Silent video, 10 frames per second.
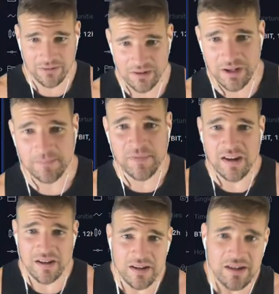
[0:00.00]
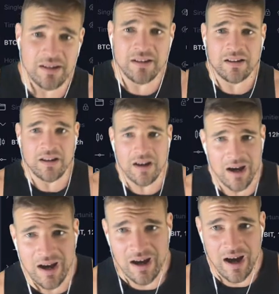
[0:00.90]
okay?
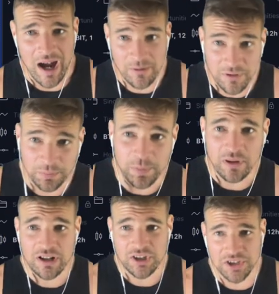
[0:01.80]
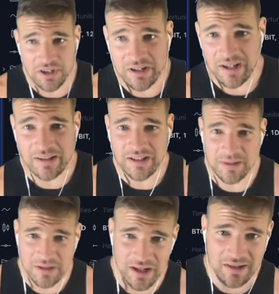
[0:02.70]
I was bullish in
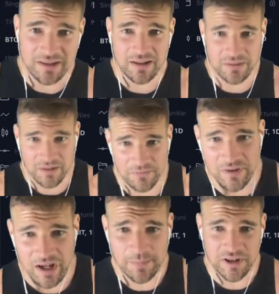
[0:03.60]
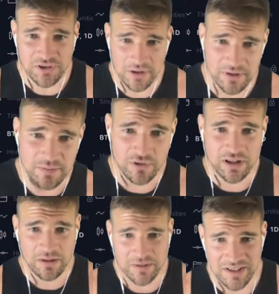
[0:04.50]
this in the VIP stream this
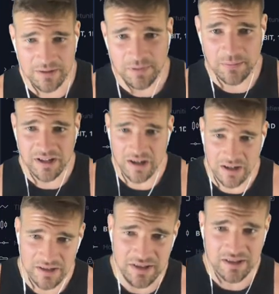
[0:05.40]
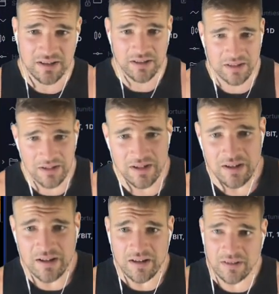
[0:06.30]
morning simply because
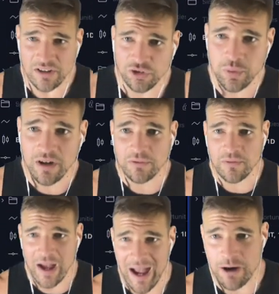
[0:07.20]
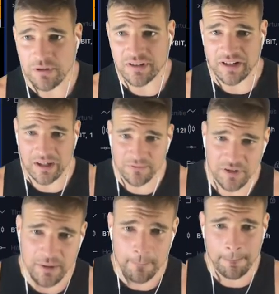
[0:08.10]
the 12-hour time
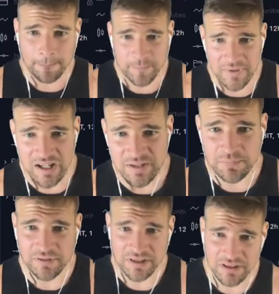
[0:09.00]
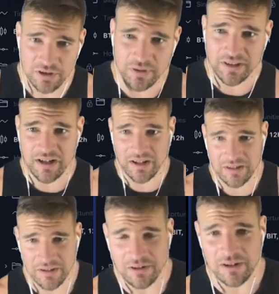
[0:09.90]
frame is printing the green
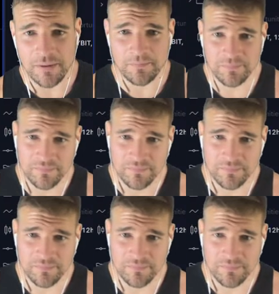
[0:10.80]
dot, all right?